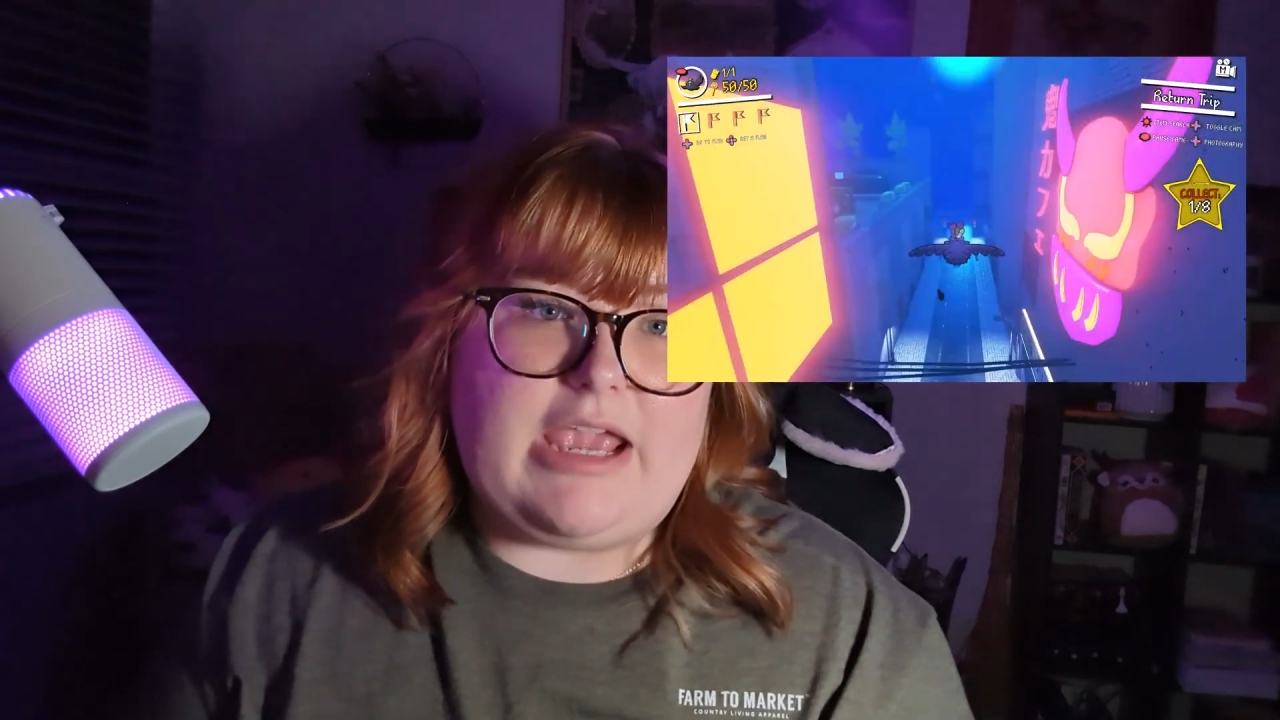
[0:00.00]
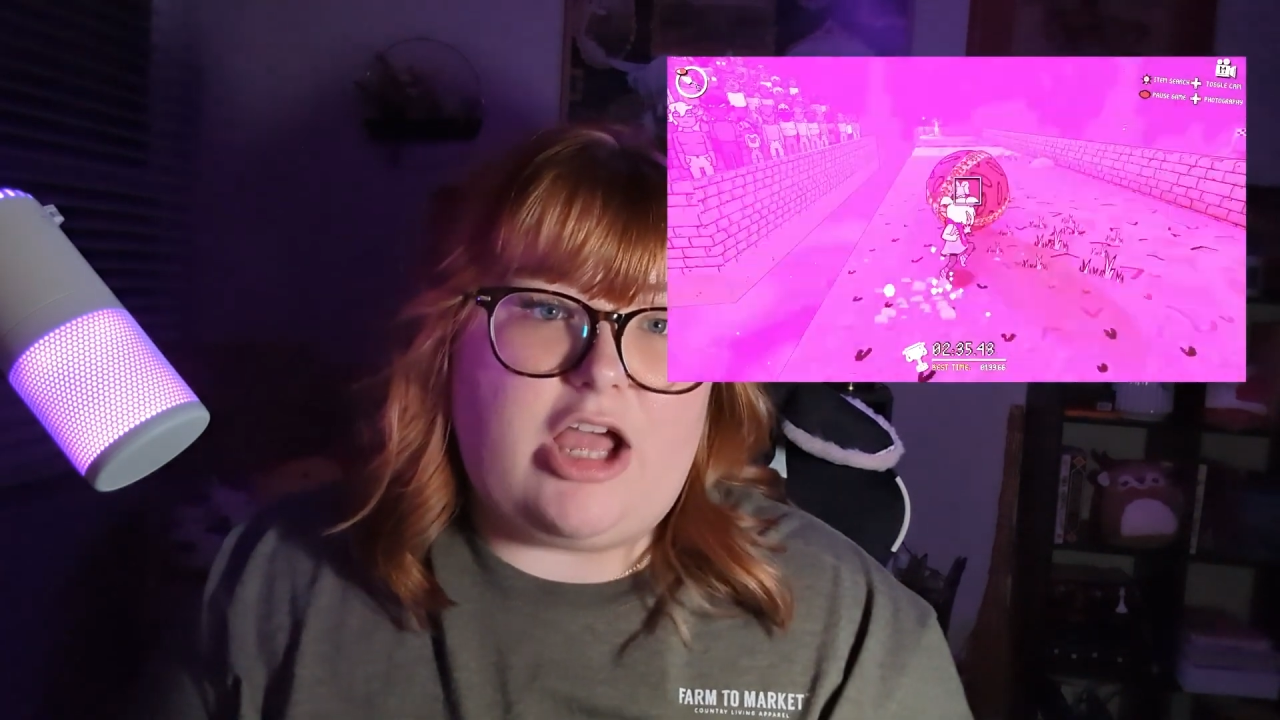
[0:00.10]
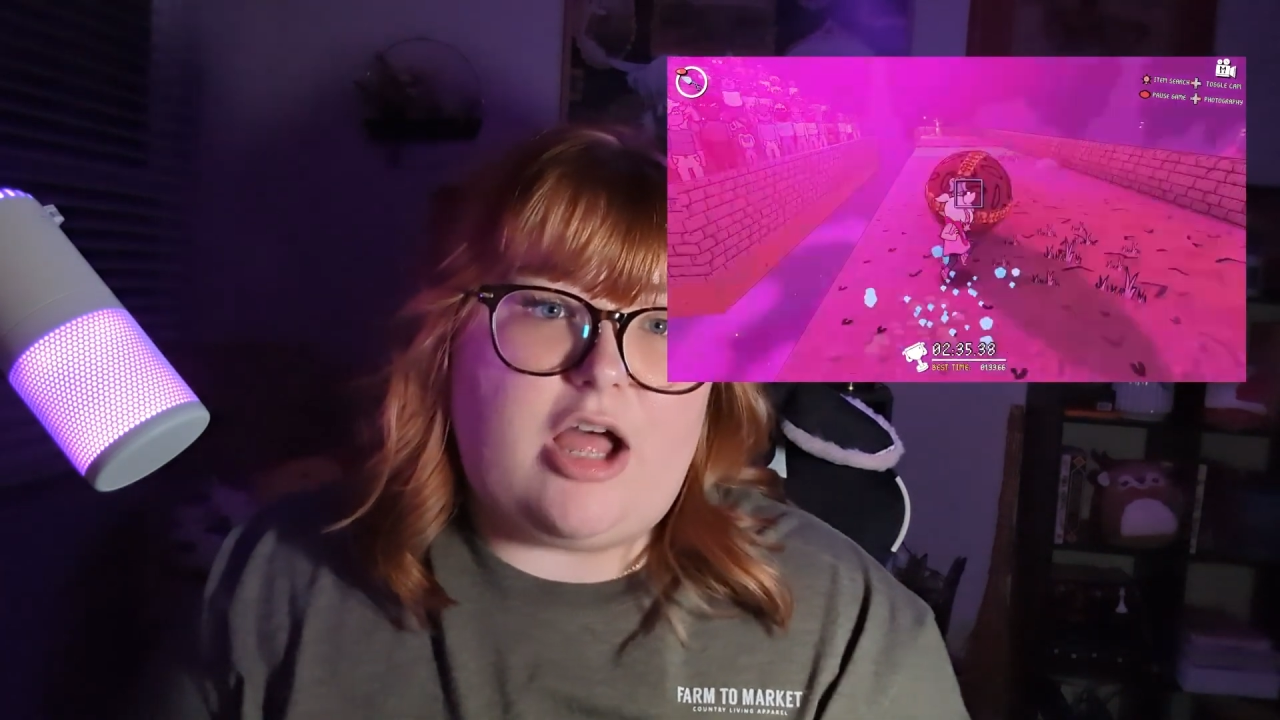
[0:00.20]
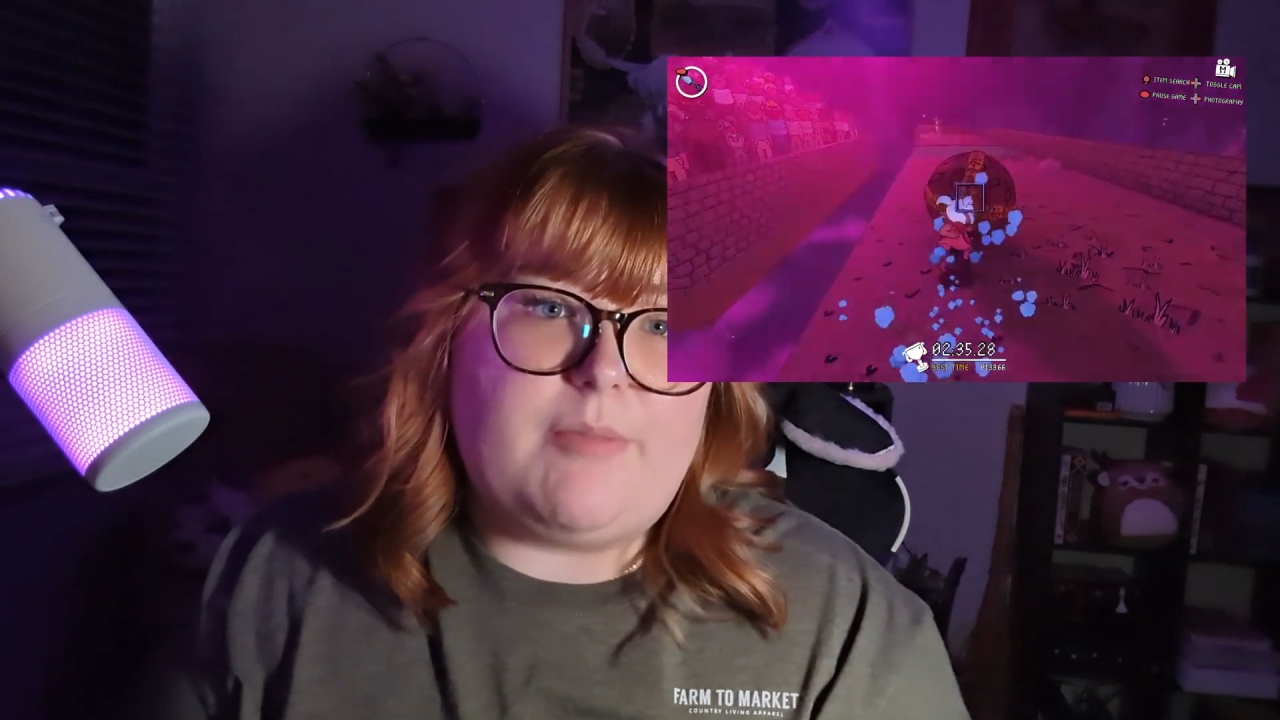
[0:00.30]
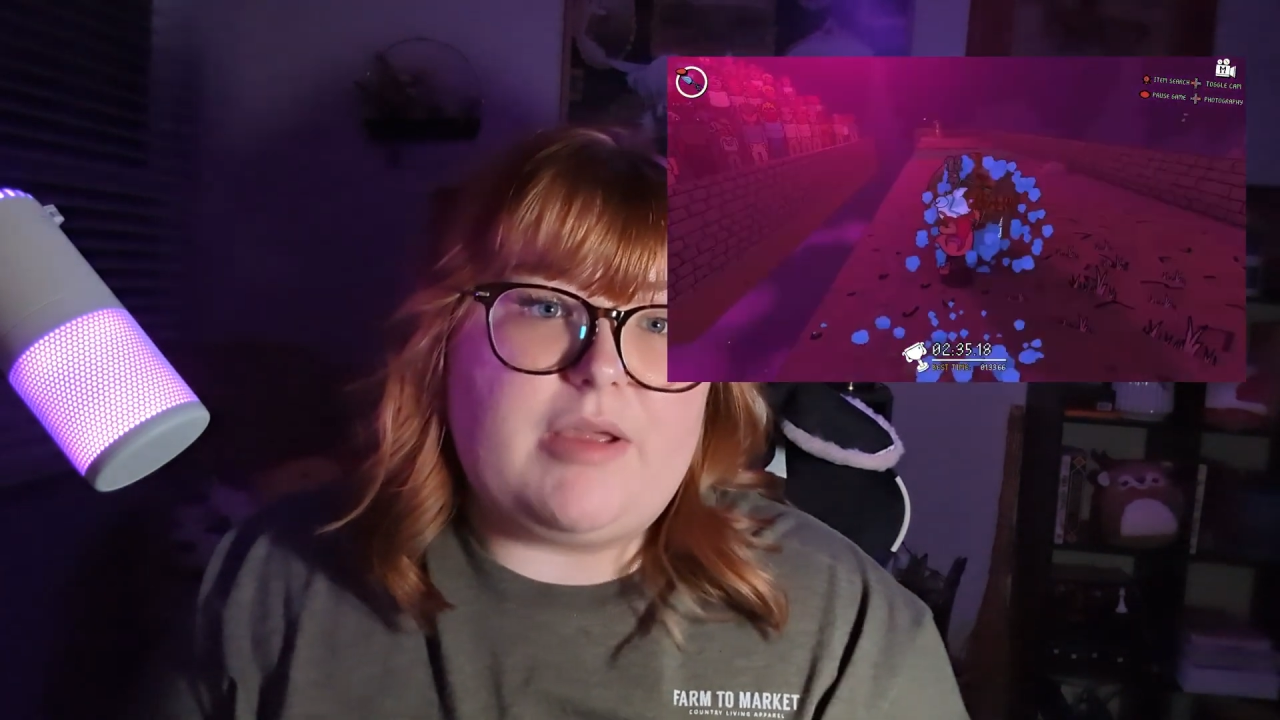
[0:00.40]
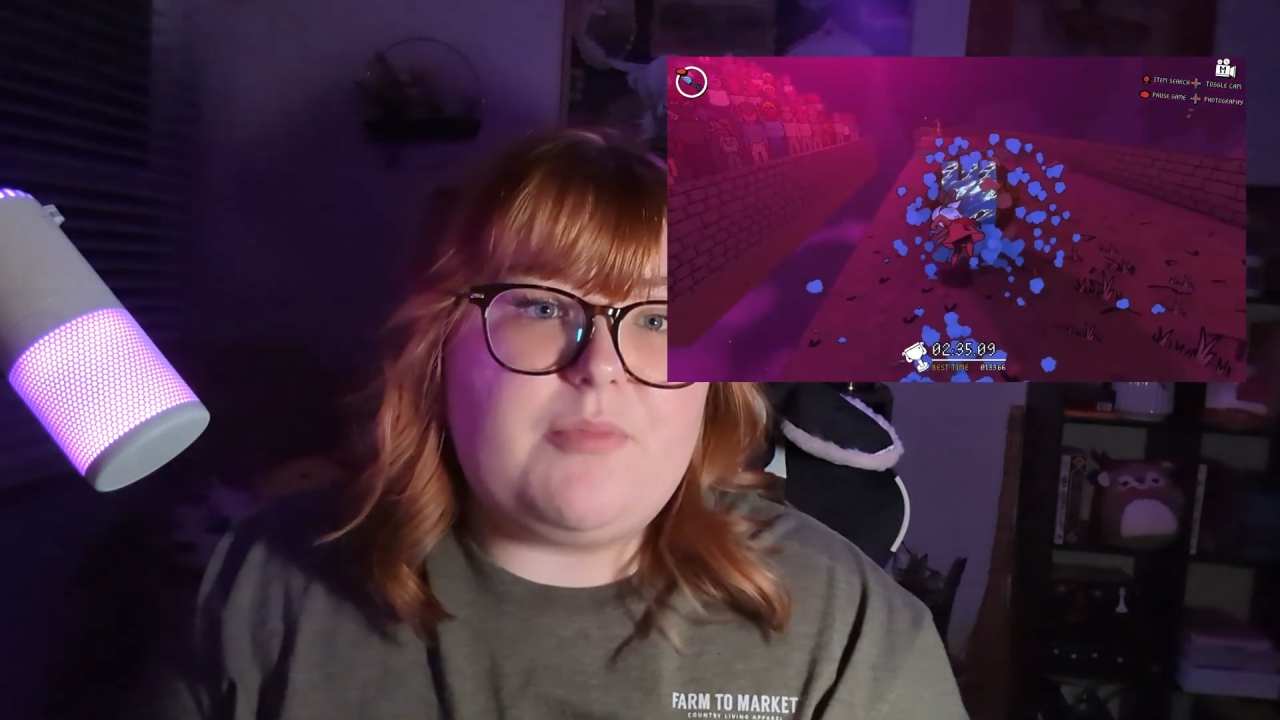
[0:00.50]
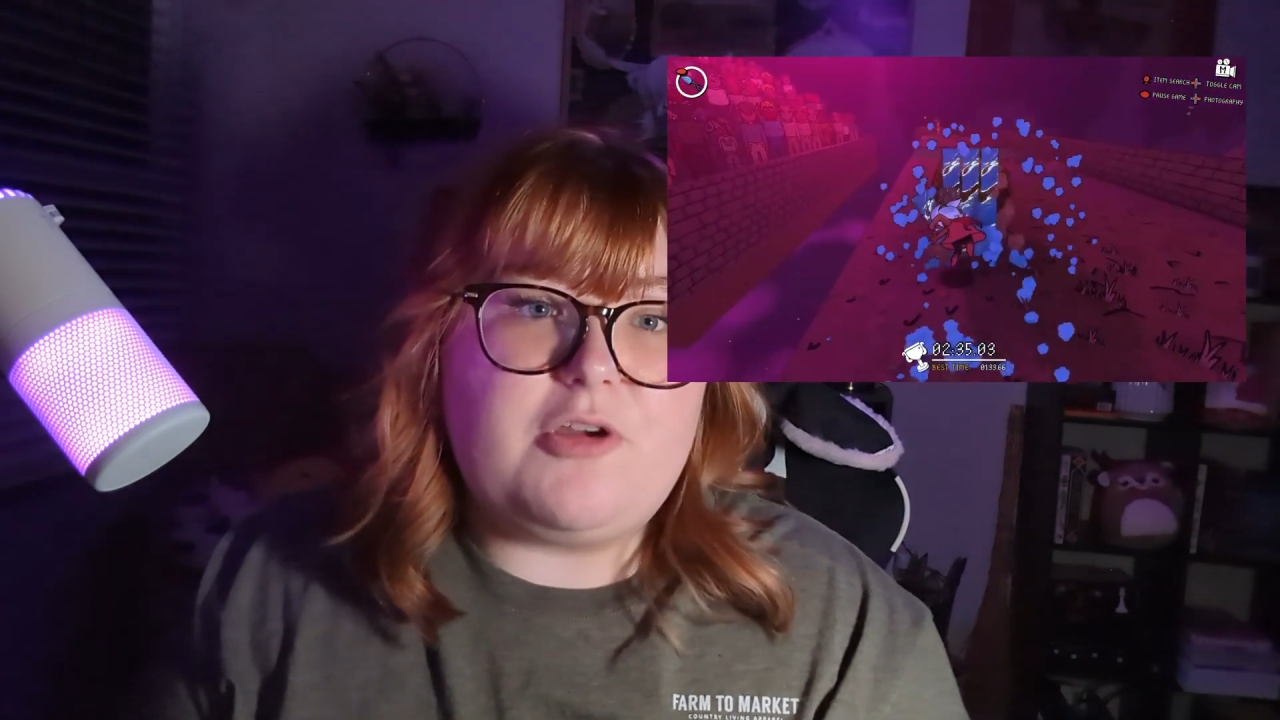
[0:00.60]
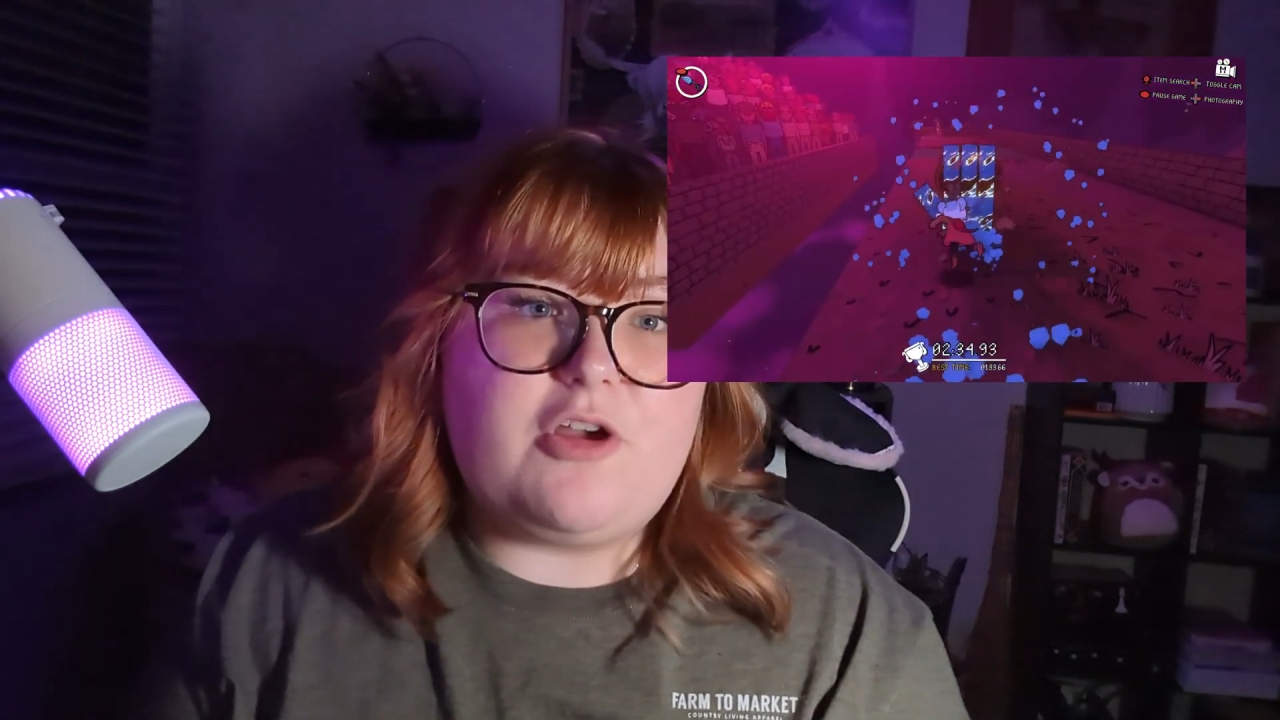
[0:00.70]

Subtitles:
comic book